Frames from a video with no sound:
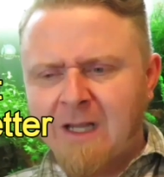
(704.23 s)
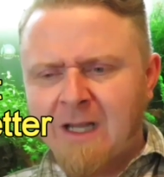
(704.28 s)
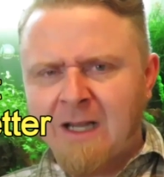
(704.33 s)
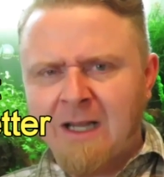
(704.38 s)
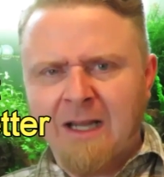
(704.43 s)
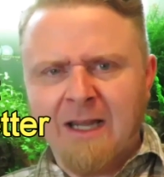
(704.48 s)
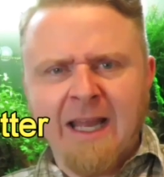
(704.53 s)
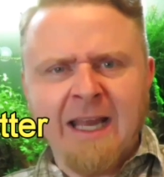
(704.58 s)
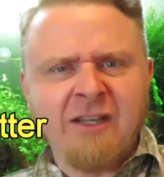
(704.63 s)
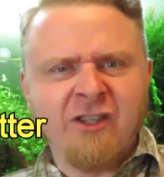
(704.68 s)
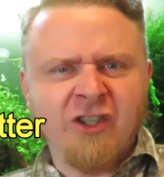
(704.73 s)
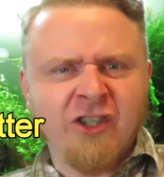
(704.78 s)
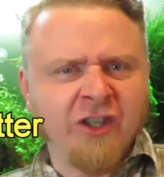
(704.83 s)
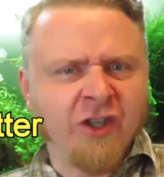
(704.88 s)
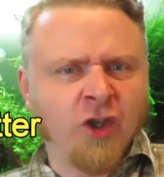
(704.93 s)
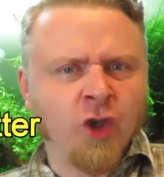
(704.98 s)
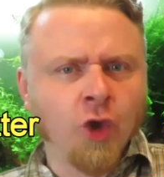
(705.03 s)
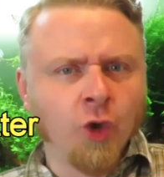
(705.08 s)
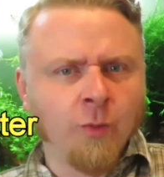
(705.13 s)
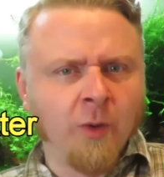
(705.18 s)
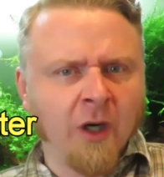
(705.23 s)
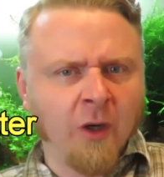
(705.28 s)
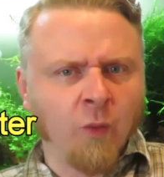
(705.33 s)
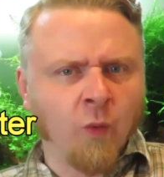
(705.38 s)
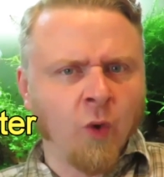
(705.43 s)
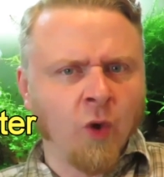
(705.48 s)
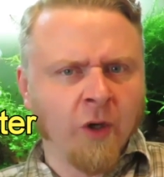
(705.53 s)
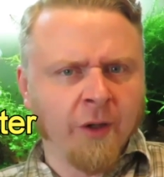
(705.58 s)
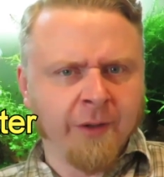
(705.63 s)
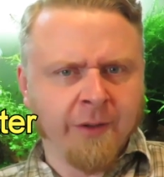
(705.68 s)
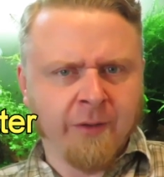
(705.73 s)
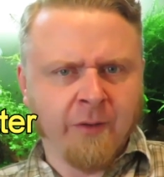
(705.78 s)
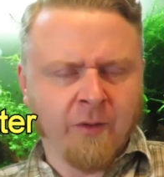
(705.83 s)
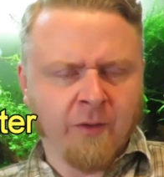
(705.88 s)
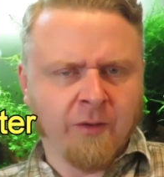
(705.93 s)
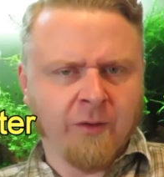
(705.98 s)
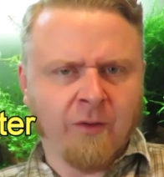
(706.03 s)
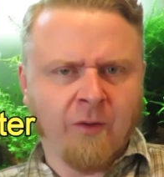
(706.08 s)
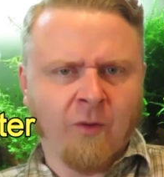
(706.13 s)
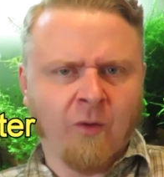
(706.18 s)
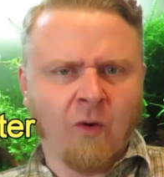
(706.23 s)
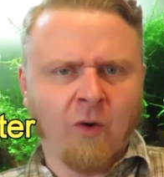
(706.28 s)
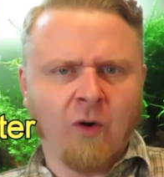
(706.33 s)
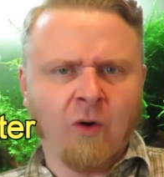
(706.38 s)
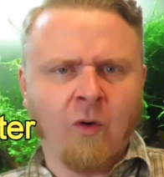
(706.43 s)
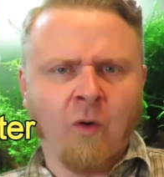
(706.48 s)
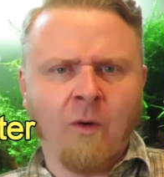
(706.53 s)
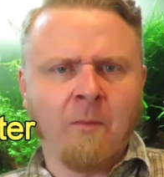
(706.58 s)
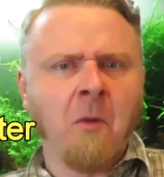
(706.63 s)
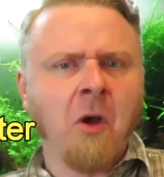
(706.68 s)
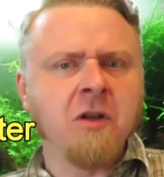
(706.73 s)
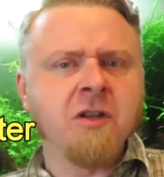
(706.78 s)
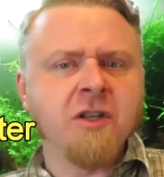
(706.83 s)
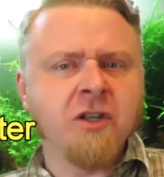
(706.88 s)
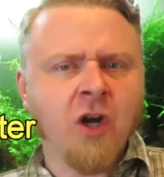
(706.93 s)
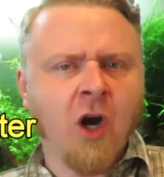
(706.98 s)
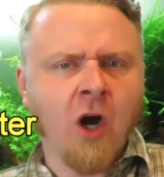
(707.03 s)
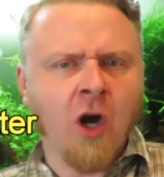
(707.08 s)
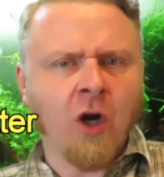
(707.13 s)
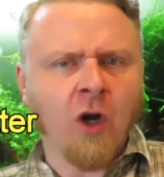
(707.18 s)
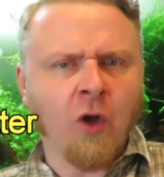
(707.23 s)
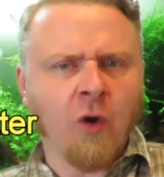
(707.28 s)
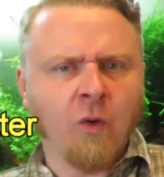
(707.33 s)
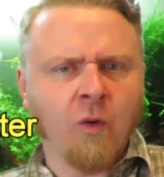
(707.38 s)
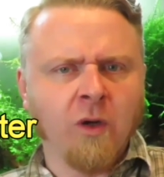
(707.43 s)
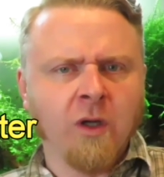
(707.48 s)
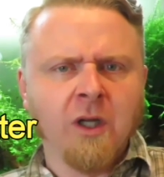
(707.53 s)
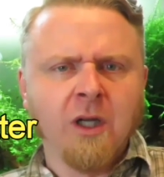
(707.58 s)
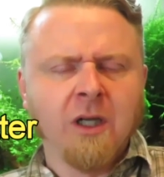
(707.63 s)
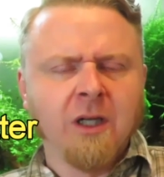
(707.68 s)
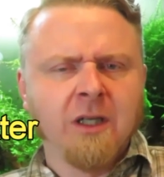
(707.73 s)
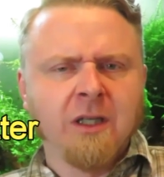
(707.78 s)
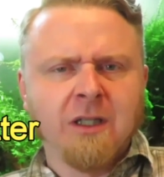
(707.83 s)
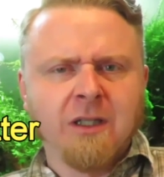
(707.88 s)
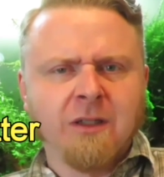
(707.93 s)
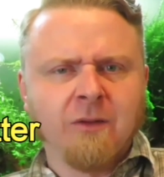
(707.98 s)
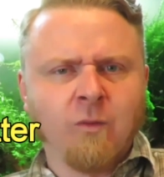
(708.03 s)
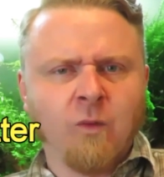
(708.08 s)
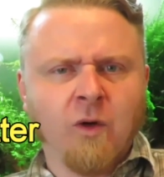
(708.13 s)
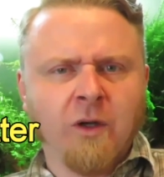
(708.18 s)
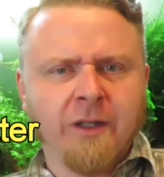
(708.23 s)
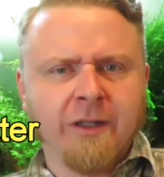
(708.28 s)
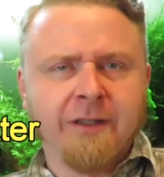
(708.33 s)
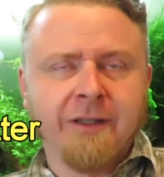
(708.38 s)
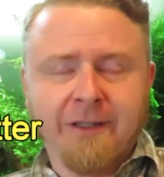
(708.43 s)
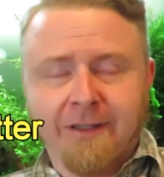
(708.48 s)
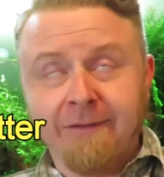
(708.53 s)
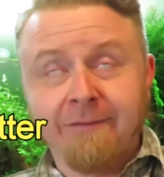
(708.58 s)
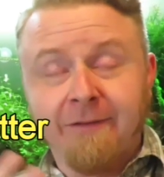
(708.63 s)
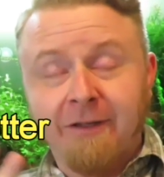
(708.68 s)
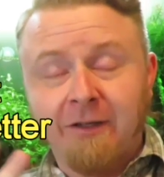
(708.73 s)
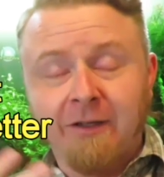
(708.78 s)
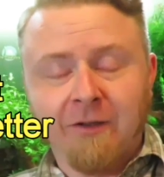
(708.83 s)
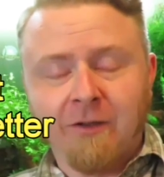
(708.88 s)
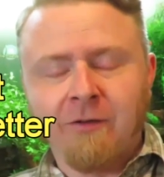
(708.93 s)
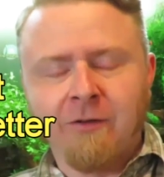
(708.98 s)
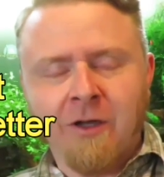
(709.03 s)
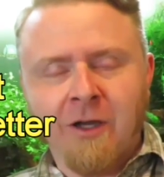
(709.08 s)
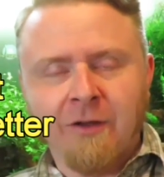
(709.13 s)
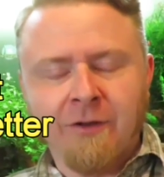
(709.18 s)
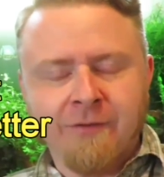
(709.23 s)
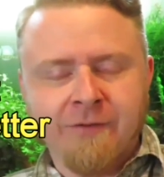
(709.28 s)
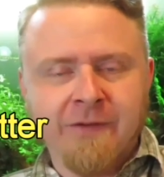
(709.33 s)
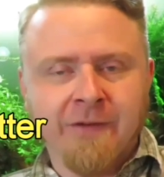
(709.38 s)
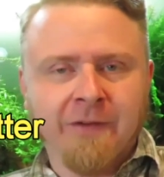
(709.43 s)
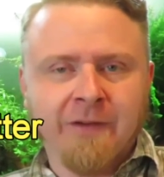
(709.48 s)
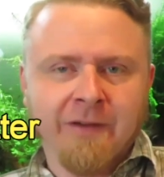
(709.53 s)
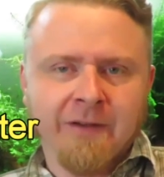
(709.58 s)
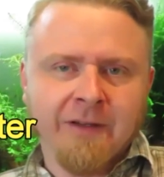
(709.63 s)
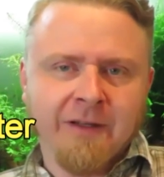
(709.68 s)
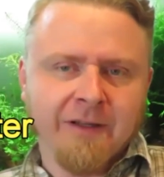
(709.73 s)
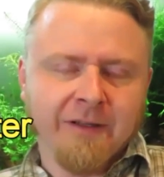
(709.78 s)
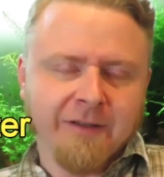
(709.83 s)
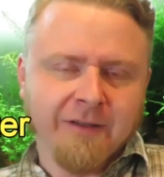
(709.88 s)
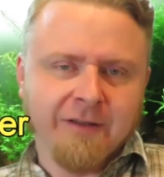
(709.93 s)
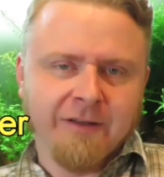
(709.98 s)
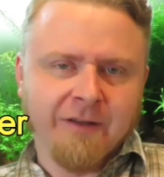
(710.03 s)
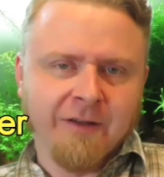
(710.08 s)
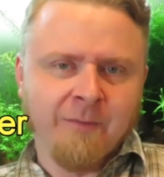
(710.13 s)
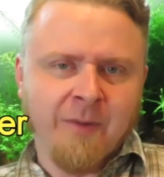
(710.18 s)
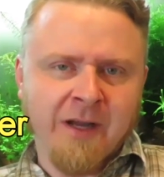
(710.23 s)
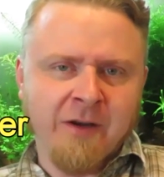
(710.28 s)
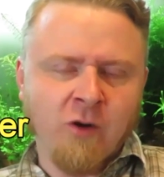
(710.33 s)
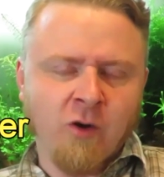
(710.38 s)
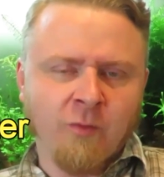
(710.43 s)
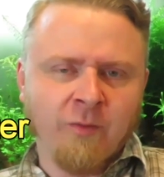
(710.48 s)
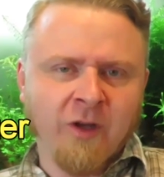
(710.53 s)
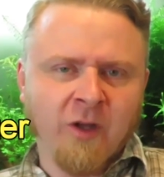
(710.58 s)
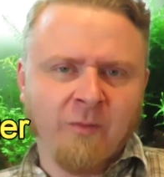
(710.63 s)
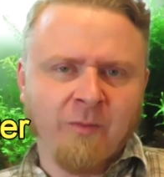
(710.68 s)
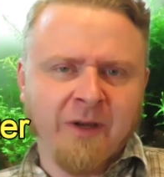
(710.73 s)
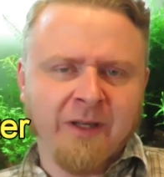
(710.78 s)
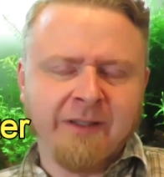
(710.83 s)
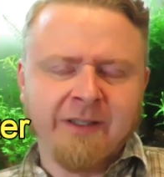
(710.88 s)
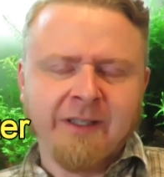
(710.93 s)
HC Cuba would or Monte Carlo would. There I go, not using the binomial,